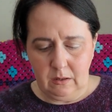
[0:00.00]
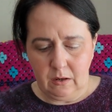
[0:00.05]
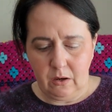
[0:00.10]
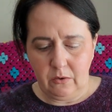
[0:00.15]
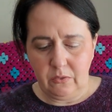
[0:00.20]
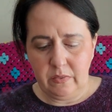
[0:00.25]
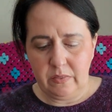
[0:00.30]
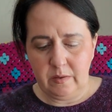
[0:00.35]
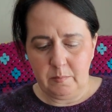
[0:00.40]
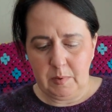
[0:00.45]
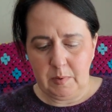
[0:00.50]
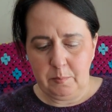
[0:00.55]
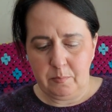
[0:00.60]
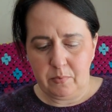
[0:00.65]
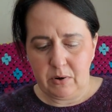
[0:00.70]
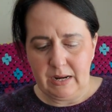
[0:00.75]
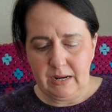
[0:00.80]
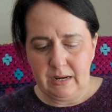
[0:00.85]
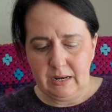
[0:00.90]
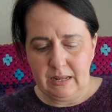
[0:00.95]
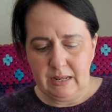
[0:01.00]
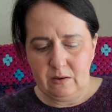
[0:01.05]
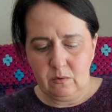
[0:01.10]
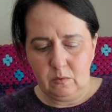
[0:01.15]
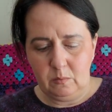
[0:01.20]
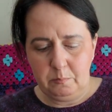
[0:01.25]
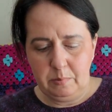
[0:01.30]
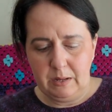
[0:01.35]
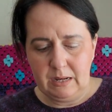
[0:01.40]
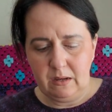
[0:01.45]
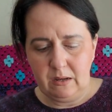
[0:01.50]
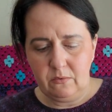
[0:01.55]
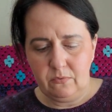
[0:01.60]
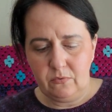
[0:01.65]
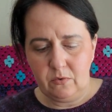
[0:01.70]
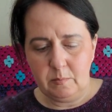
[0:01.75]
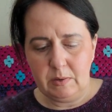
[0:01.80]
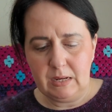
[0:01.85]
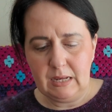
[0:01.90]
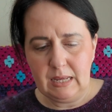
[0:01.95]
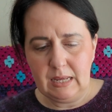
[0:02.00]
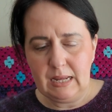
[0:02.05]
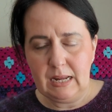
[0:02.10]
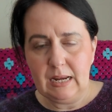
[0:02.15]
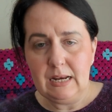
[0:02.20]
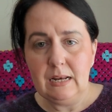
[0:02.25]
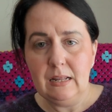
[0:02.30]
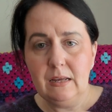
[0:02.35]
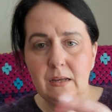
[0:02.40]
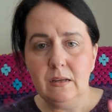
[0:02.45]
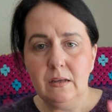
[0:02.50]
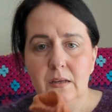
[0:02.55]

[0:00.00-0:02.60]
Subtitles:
other than my bright neon pink for my heel,